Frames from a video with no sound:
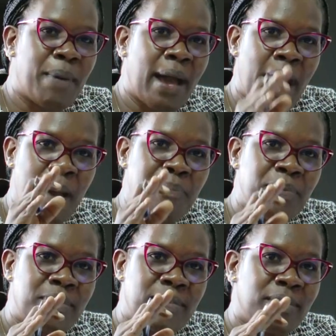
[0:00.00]

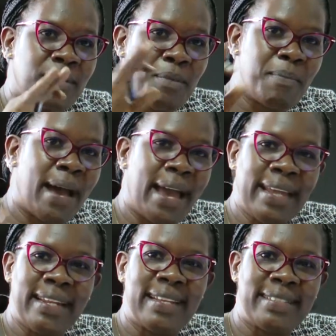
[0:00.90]
perhaps
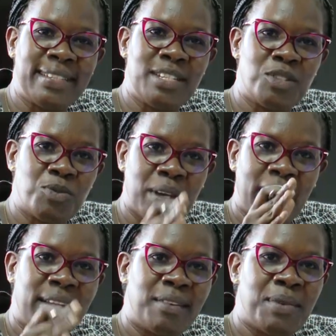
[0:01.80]
behind the scenes we
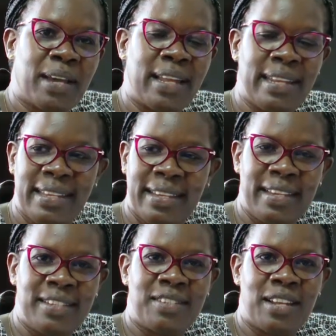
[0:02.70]
can
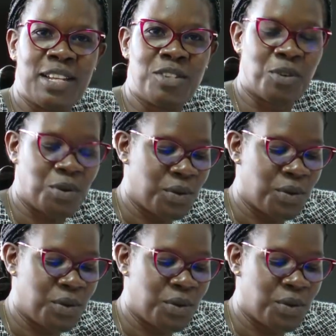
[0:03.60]
engage a little.